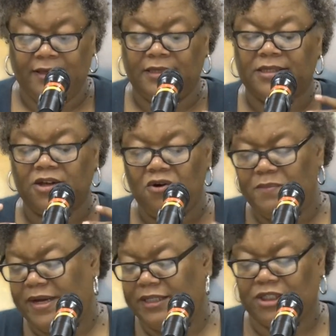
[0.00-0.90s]

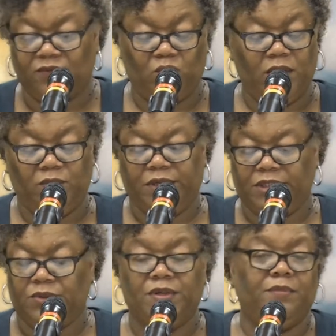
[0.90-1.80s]
So much of what we
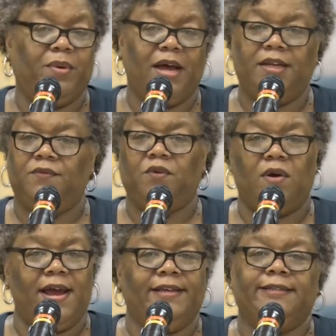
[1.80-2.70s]
do in the body of
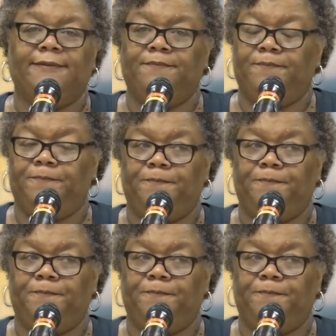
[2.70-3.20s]
Christ